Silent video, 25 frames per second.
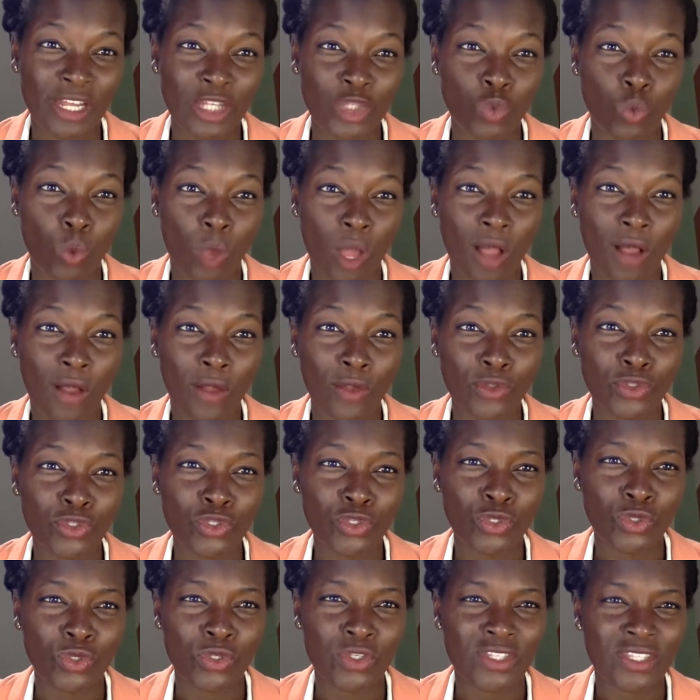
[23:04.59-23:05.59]
as well
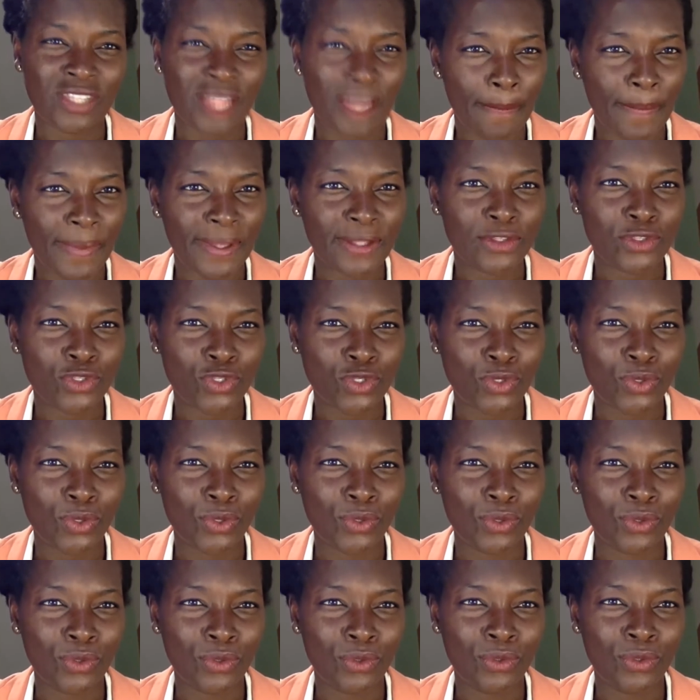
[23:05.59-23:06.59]
to step
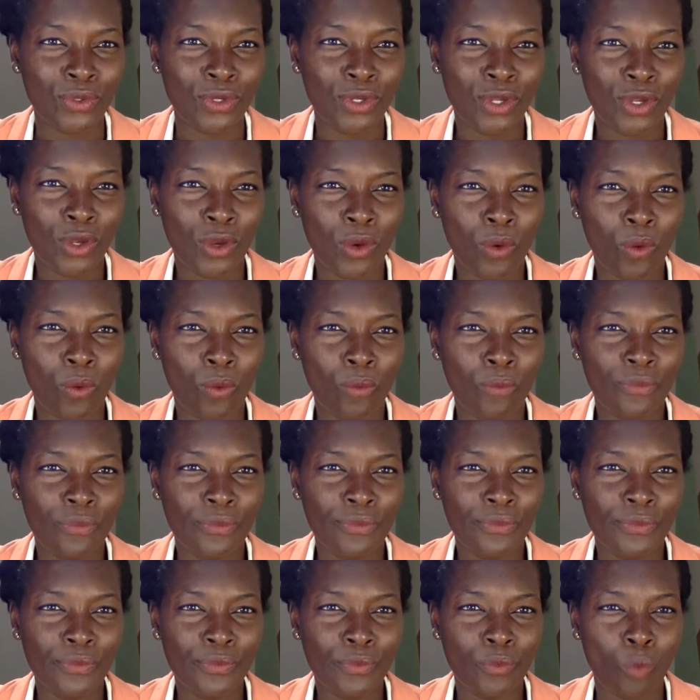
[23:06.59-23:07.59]
into
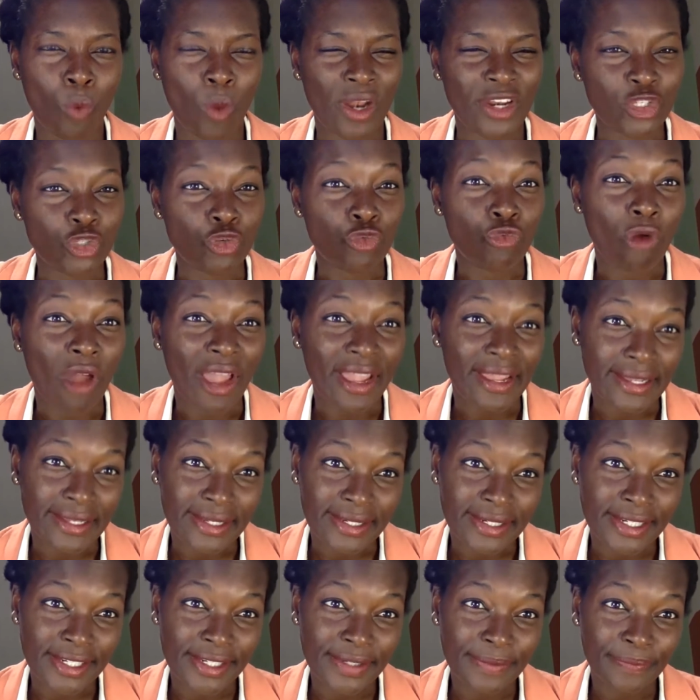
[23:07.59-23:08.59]
what is
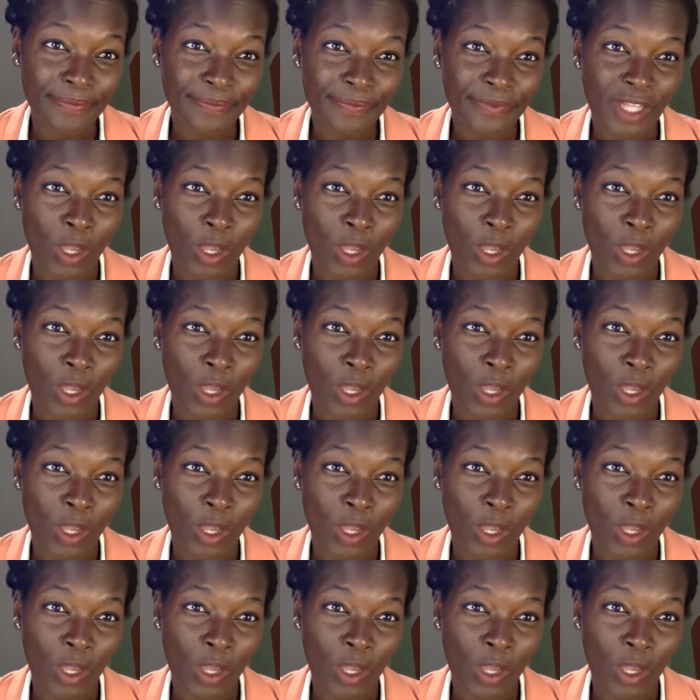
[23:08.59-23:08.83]
right.